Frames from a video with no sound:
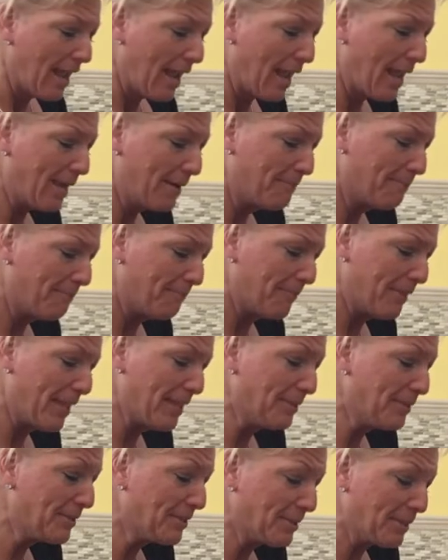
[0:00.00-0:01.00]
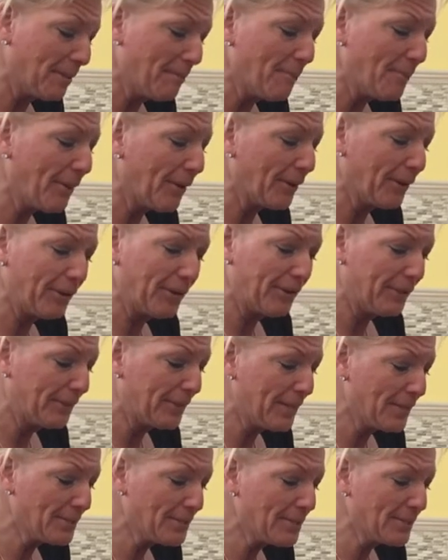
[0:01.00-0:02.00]
And it's simple.
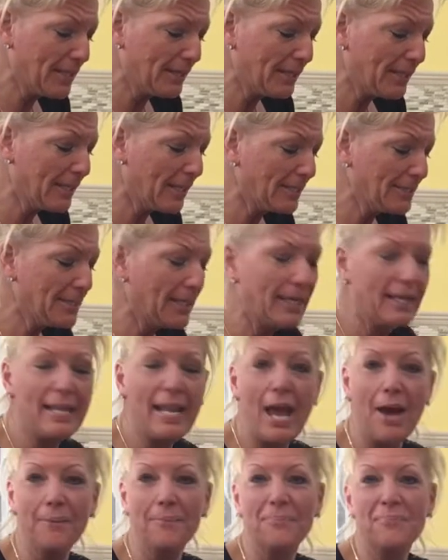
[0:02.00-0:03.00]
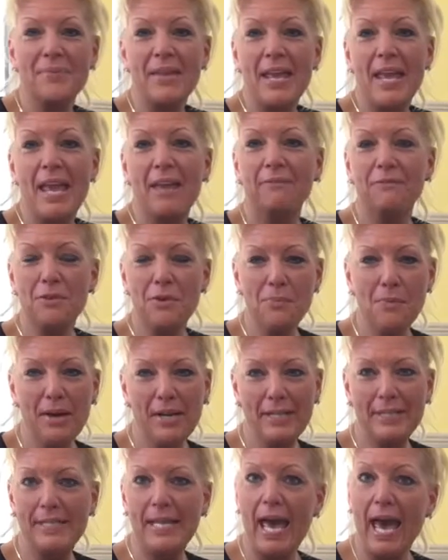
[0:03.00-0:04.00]
There's nothing else in it. Now, if you
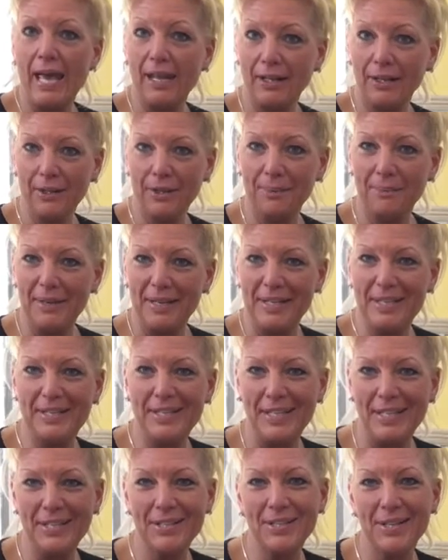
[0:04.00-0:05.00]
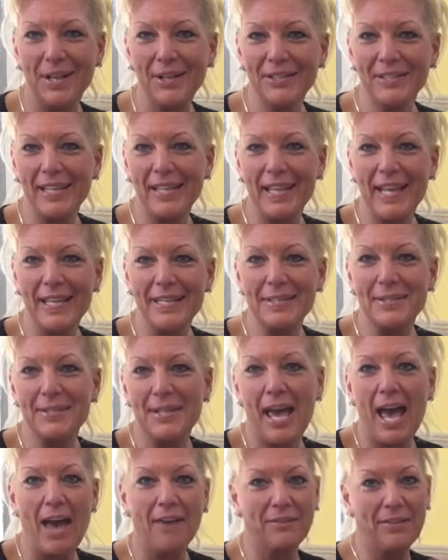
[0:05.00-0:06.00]
wanted to add a little bit of sea salt to this to
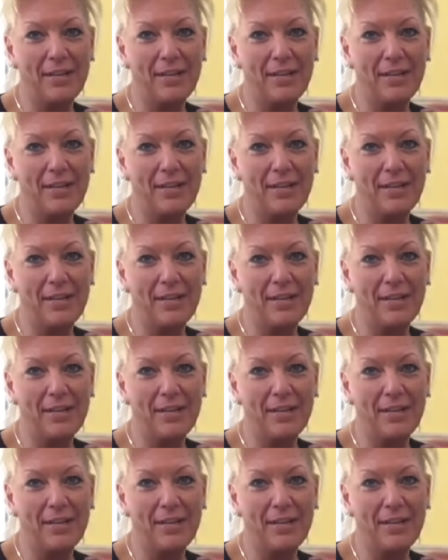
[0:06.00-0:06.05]
have